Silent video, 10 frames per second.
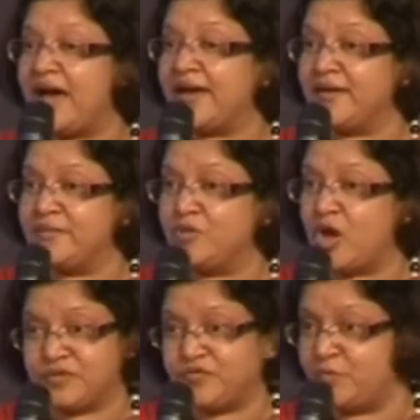I am
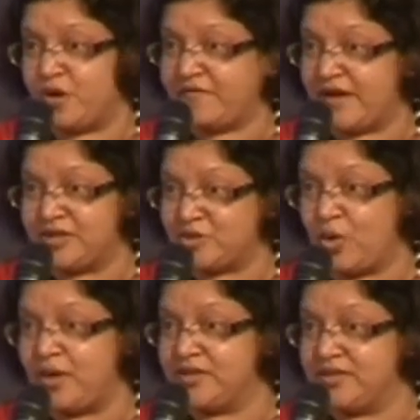not a football fan at
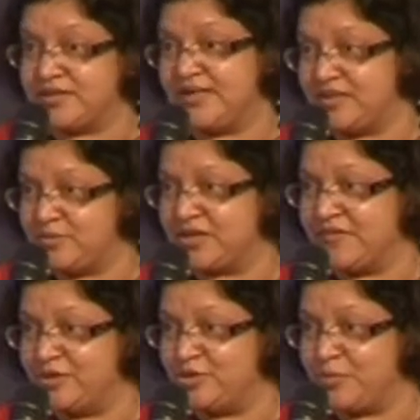all, and this data was
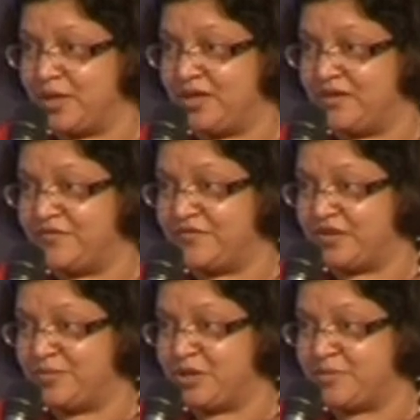given to me in the
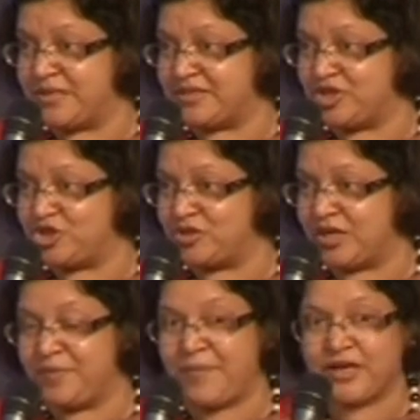15-minute presentation
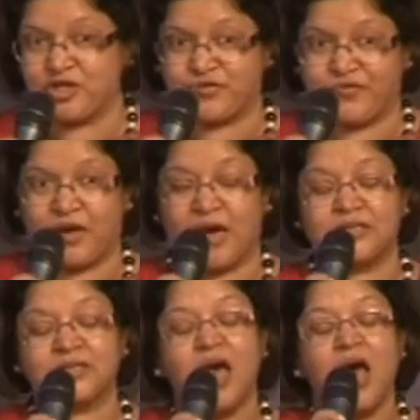that he packaged for
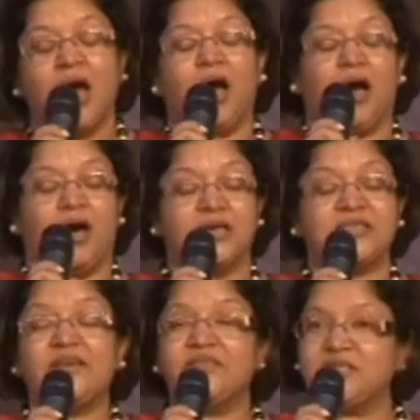us.
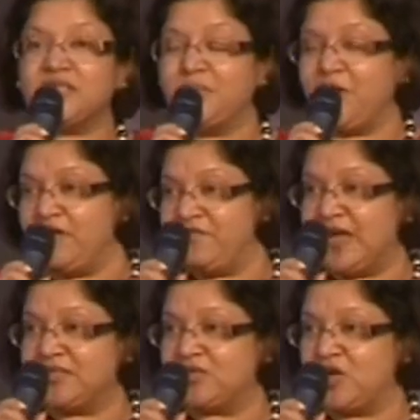760 million
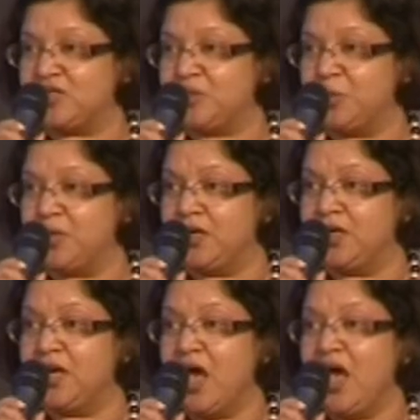fans across the
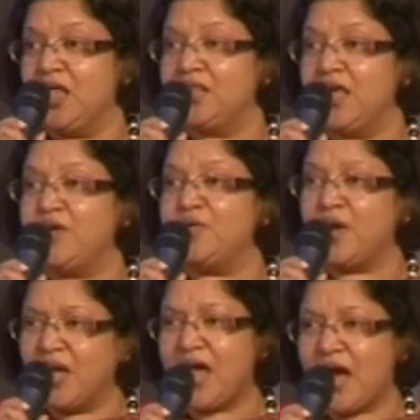world. They
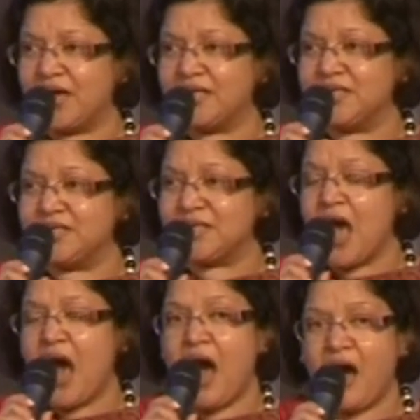realize
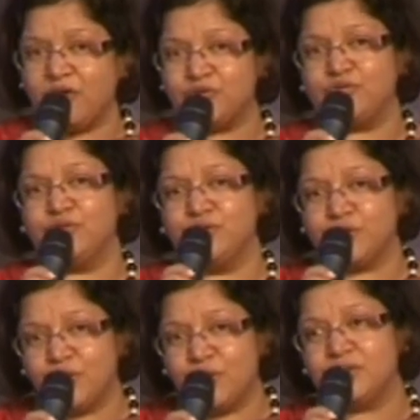how to
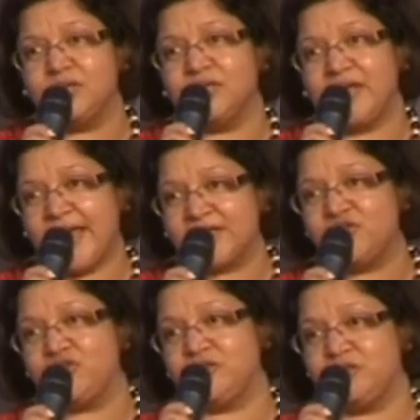grow the
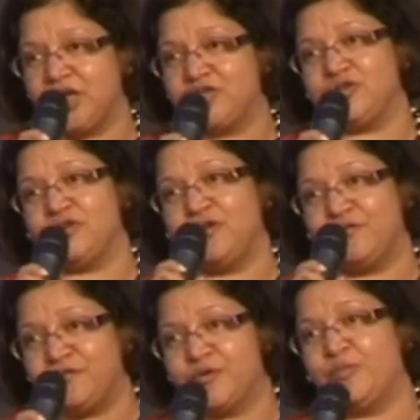next generation
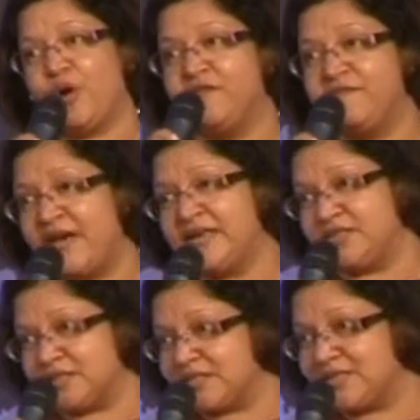of football
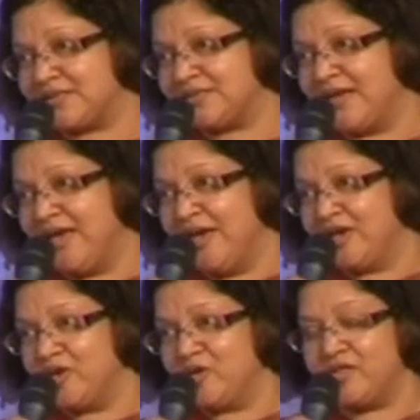fanatics.
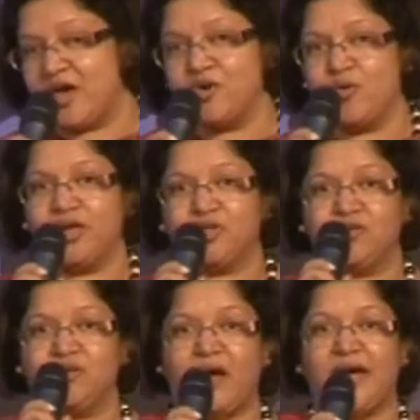You know, they're going to
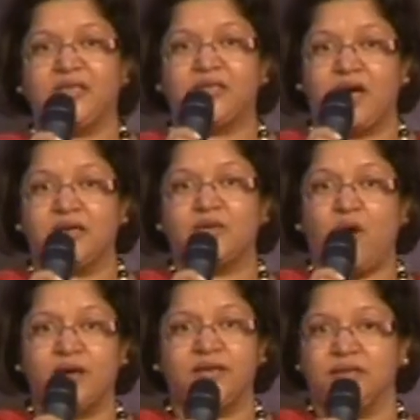the right target
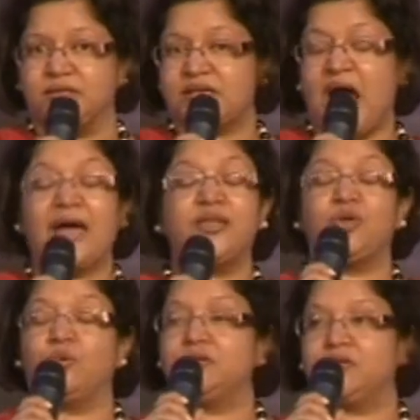audience. I
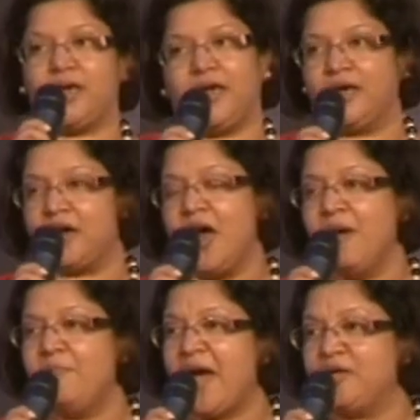don't think
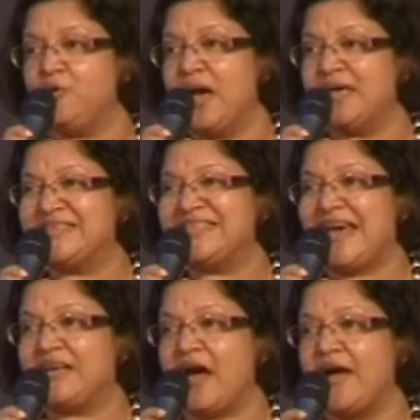Manu has
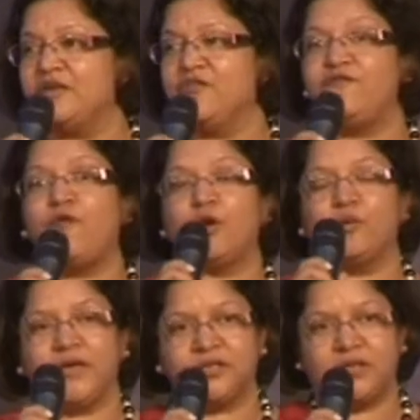that kind of
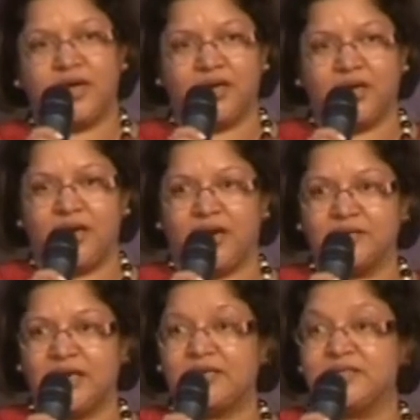following today in India
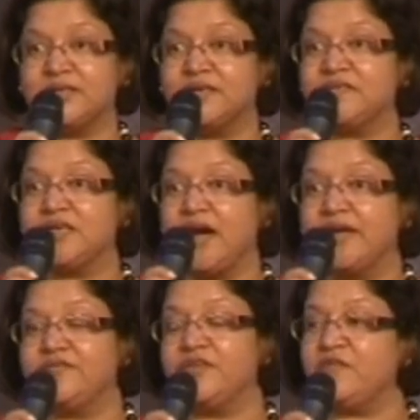that deserves the
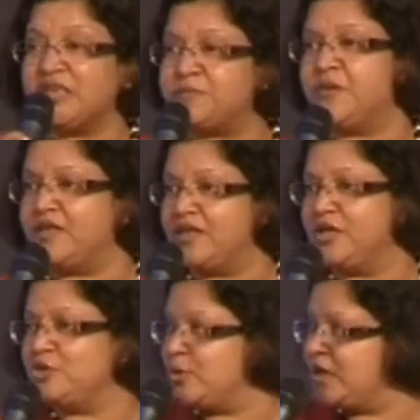kind of investment that
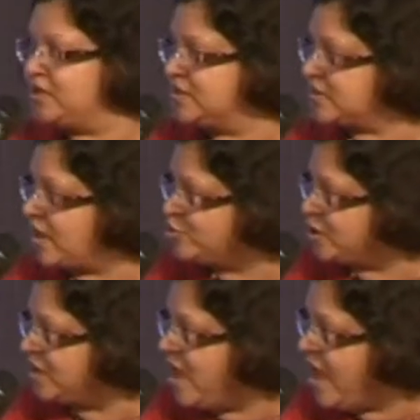they're doing in this
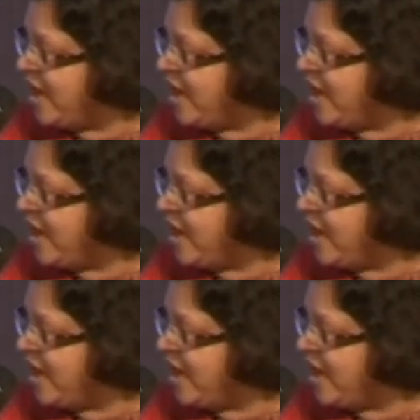country.